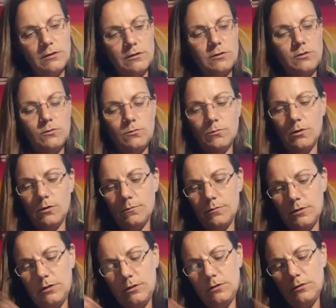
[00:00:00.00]
Two more,
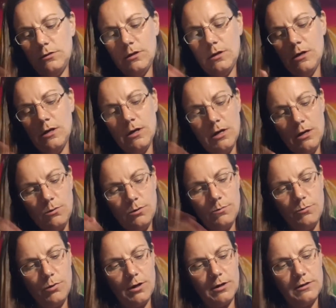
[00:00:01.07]
please. What
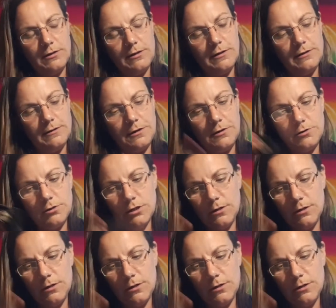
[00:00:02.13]
brought us to this energy?